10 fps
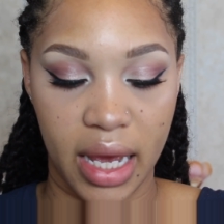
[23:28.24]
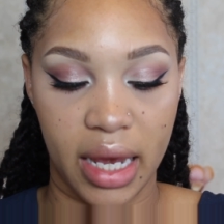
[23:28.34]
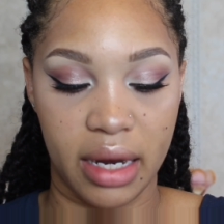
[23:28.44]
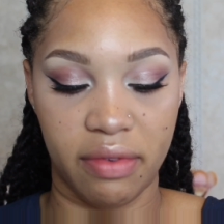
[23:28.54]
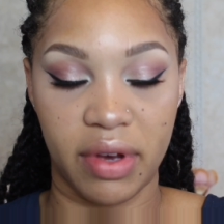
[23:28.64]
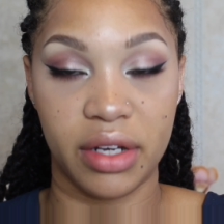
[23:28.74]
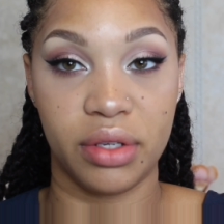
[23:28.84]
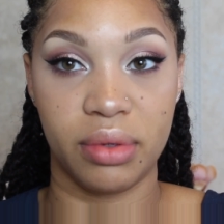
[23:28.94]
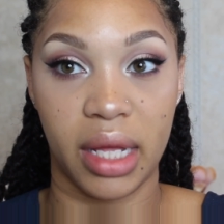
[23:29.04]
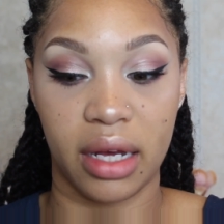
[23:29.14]
and if I
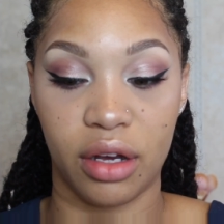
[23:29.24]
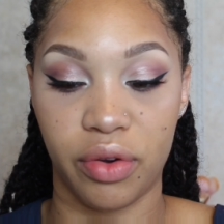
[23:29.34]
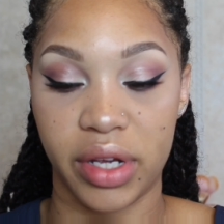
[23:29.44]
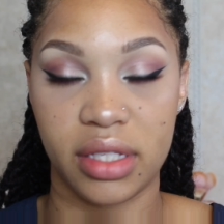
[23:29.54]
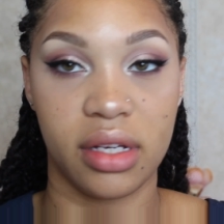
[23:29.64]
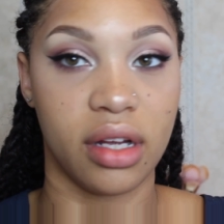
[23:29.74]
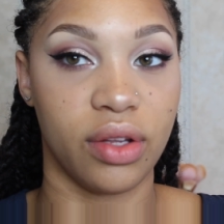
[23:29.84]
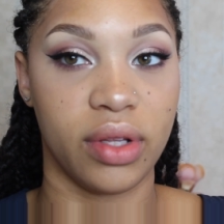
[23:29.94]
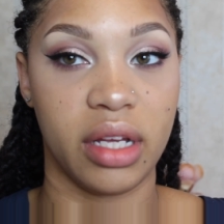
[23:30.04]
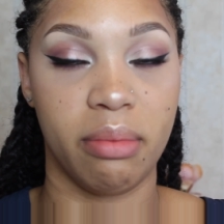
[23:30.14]
do like a crazy
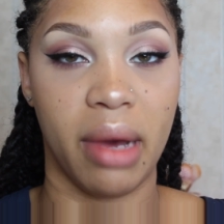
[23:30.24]
colored lip,